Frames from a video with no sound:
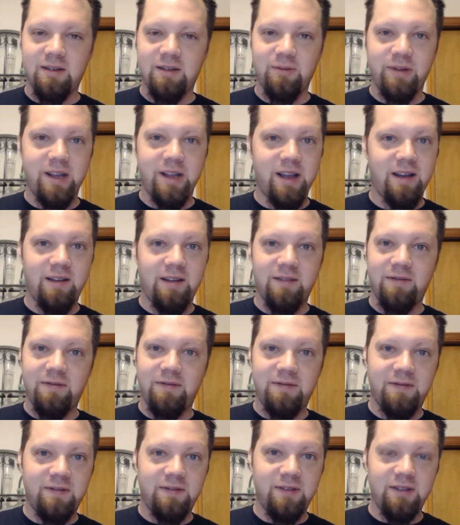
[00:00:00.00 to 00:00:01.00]
We have
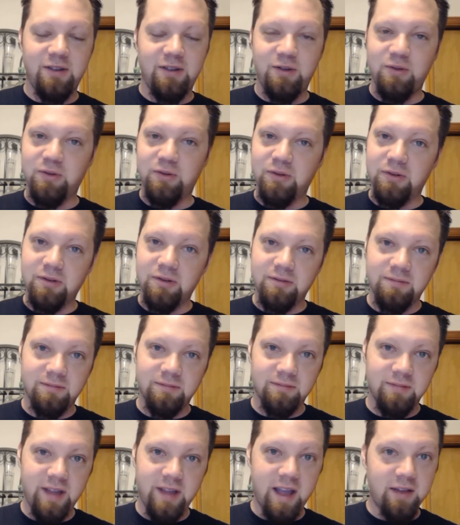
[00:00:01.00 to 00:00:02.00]
the dual
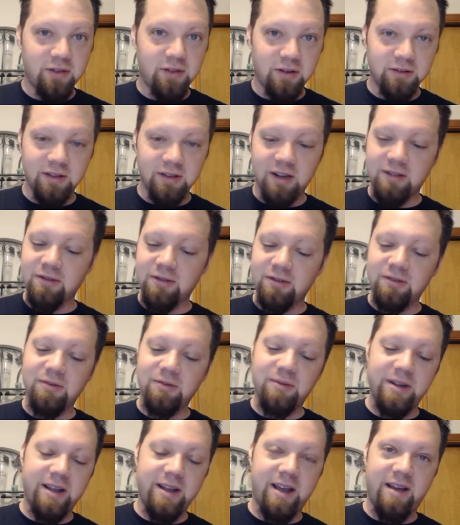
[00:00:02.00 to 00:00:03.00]
Canthal
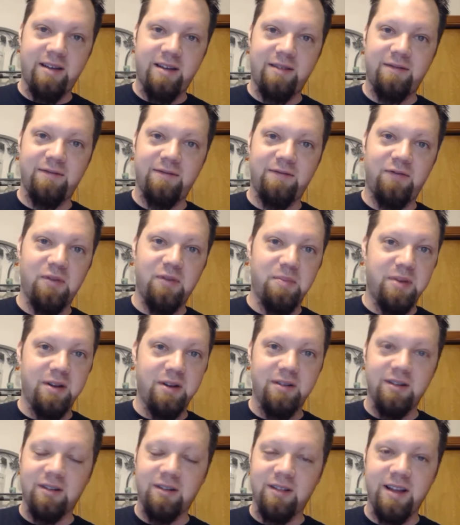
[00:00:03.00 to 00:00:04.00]
knuckle, we have the
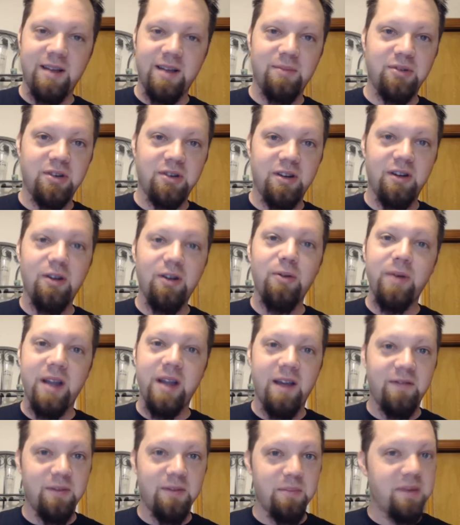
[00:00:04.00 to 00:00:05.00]
bearded clamshell, we
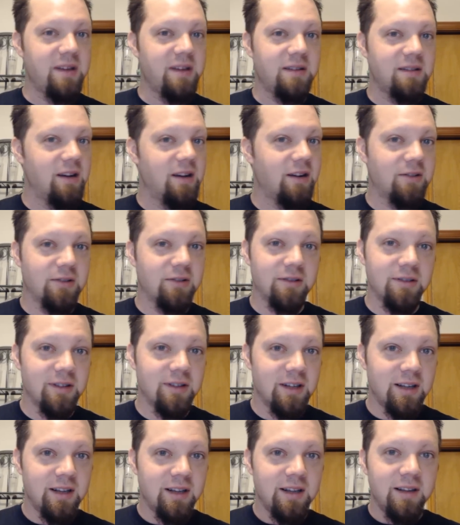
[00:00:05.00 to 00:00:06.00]
have the beast knuckle.
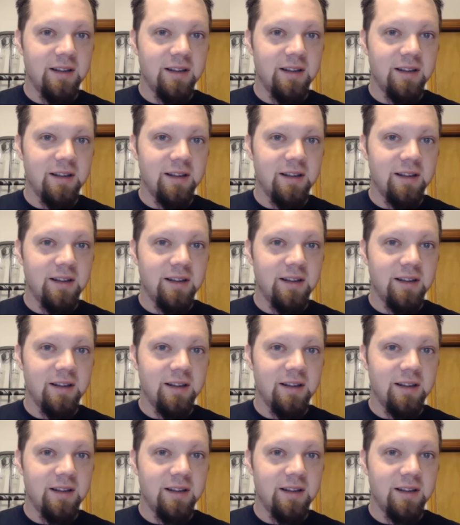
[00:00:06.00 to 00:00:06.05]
